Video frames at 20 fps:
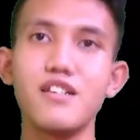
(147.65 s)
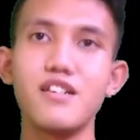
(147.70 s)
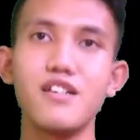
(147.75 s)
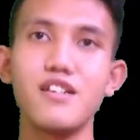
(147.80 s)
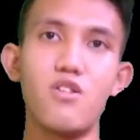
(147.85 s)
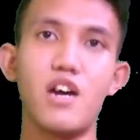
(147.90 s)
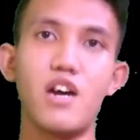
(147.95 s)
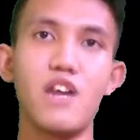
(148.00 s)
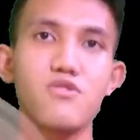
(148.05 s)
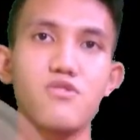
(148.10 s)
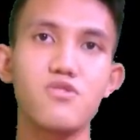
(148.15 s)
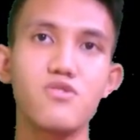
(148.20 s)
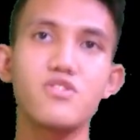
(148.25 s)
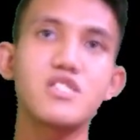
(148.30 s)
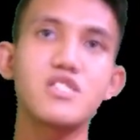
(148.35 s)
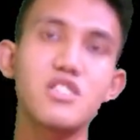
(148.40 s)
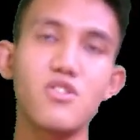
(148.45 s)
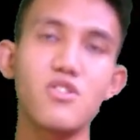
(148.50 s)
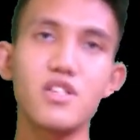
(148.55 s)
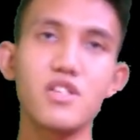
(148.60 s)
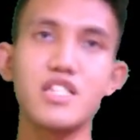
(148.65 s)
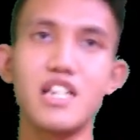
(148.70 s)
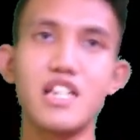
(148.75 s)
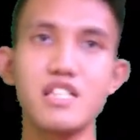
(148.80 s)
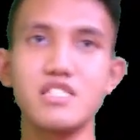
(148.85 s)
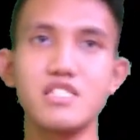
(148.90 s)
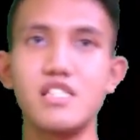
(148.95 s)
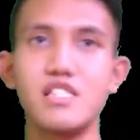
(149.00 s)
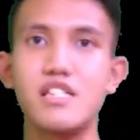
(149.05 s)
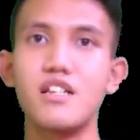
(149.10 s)
So how to use
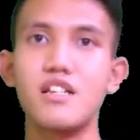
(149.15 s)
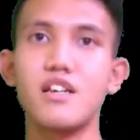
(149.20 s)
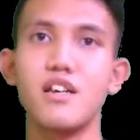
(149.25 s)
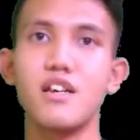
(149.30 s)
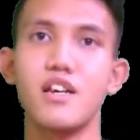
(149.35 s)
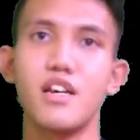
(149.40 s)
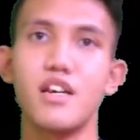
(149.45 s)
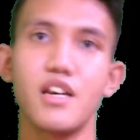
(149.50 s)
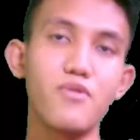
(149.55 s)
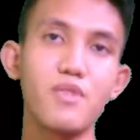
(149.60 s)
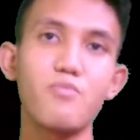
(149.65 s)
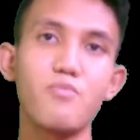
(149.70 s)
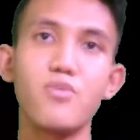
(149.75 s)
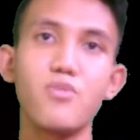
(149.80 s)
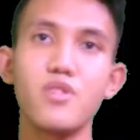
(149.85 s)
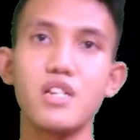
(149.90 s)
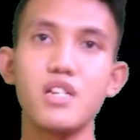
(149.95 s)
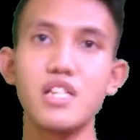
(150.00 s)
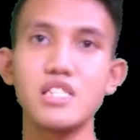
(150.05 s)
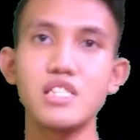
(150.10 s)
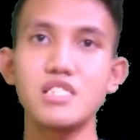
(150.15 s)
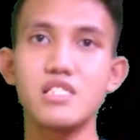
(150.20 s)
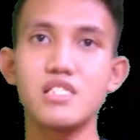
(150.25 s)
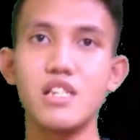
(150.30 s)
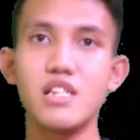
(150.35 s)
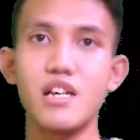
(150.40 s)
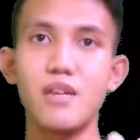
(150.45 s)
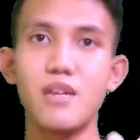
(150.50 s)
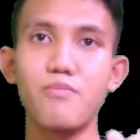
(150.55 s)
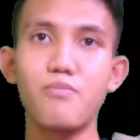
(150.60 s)
conjunction? When we put
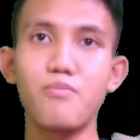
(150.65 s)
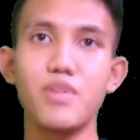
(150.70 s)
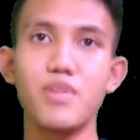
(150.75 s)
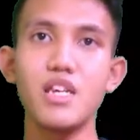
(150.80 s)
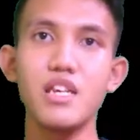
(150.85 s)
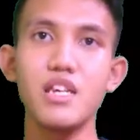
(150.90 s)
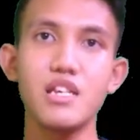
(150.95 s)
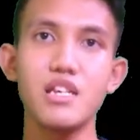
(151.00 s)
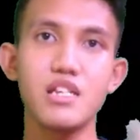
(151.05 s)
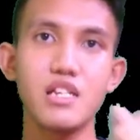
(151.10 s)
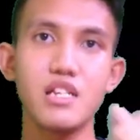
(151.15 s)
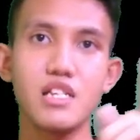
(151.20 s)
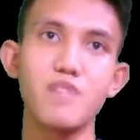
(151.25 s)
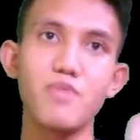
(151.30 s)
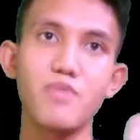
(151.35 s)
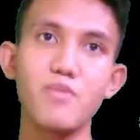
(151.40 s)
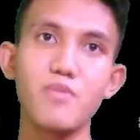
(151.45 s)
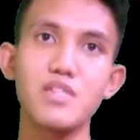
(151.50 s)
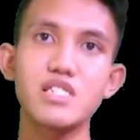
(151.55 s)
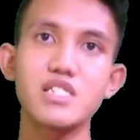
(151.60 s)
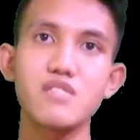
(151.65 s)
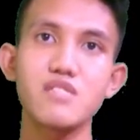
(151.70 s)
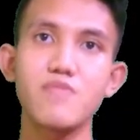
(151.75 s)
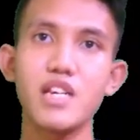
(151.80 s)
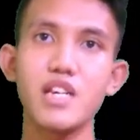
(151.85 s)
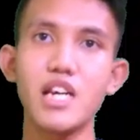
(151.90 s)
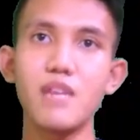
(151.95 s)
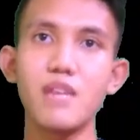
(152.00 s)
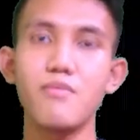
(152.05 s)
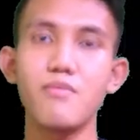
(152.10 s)
this P, so the
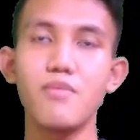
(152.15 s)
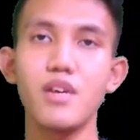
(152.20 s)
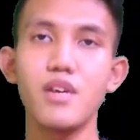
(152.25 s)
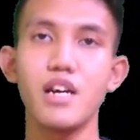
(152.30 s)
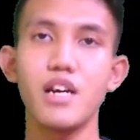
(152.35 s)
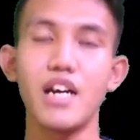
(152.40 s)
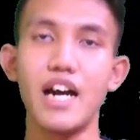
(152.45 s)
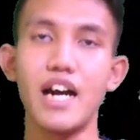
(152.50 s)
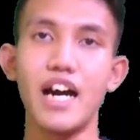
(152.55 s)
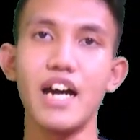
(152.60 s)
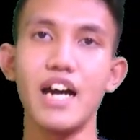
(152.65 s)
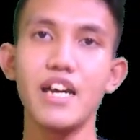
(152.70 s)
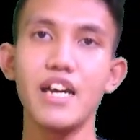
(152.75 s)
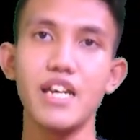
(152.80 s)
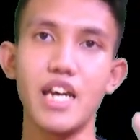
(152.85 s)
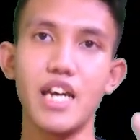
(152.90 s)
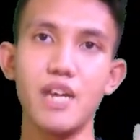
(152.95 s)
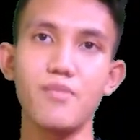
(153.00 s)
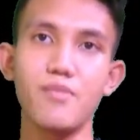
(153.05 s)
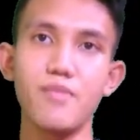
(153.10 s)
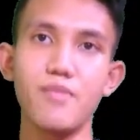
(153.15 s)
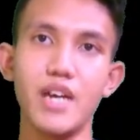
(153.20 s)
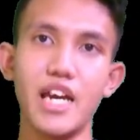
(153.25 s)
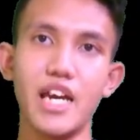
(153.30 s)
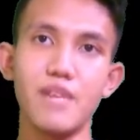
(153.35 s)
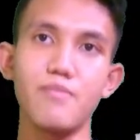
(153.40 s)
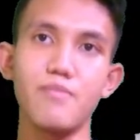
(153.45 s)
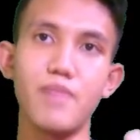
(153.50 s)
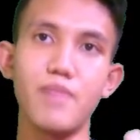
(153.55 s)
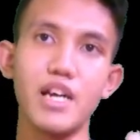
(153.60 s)
premises become I
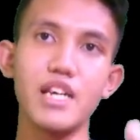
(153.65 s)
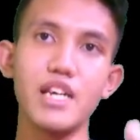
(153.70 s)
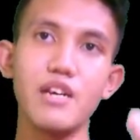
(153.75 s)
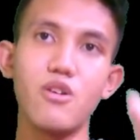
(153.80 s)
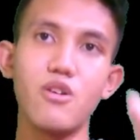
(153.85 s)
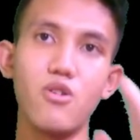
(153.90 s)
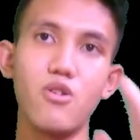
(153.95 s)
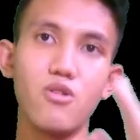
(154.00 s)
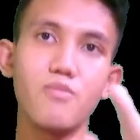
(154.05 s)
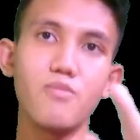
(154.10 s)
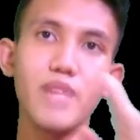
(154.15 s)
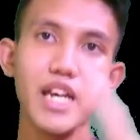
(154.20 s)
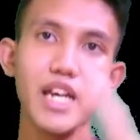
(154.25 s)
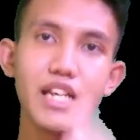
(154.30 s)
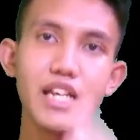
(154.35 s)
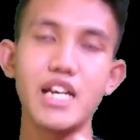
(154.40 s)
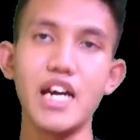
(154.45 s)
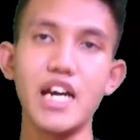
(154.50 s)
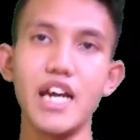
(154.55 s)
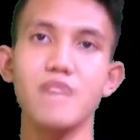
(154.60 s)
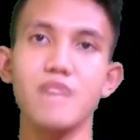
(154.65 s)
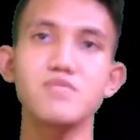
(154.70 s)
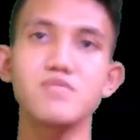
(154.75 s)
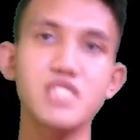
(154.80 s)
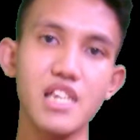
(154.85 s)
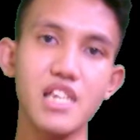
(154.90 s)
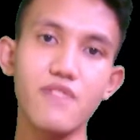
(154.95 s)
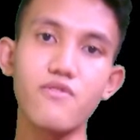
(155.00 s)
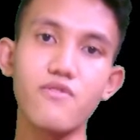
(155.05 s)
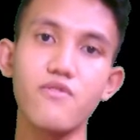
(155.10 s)
am at my home and I
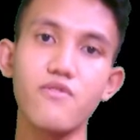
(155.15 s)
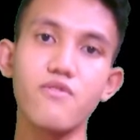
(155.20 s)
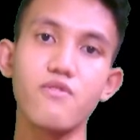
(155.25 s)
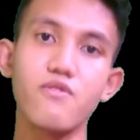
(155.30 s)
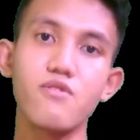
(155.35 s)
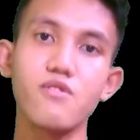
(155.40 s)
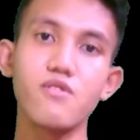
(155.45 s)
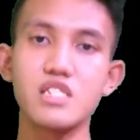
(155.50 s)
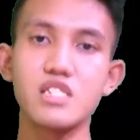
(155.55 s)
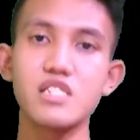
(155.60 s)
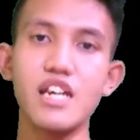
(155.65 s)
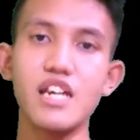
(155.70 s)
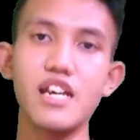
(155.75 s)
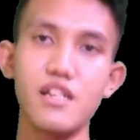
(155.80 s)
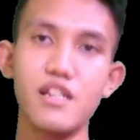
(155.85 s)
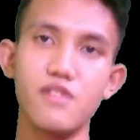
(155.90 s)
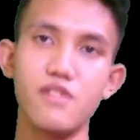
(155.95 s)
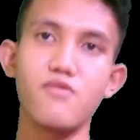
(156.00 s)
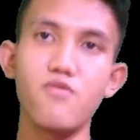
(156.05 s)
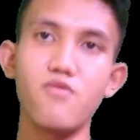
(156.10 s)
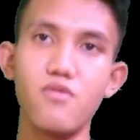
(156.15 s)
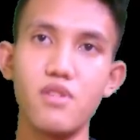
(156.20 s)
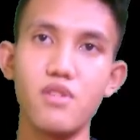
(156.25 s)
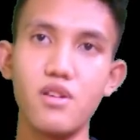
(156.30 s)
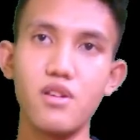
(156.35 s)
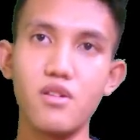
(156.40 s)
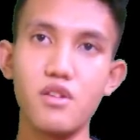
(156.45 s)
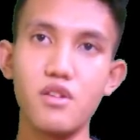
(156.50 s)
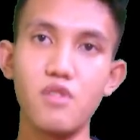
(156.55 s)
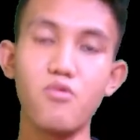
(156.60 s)
am safe. We just add
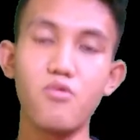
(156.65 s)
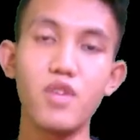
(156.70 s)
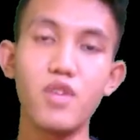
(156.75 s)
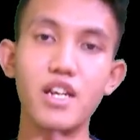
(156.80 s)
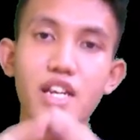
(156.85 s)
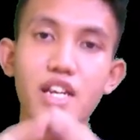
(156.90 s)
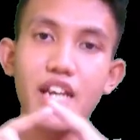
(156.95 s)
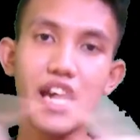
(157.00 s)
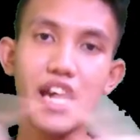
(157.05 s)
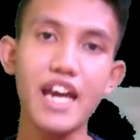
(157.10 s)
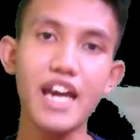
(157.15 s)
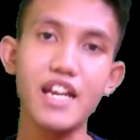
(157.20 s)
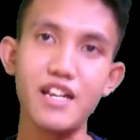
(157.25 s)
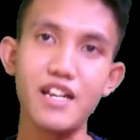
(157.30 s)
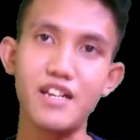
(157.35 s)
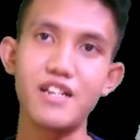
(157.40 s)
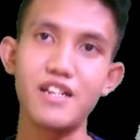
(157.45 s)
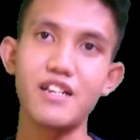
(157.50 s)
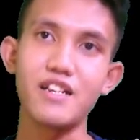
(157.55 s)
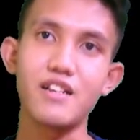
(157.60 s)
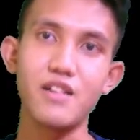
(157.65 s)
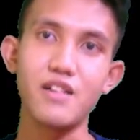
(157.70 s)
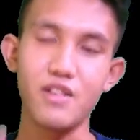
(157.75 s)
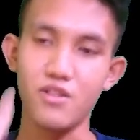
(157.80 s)
the word AND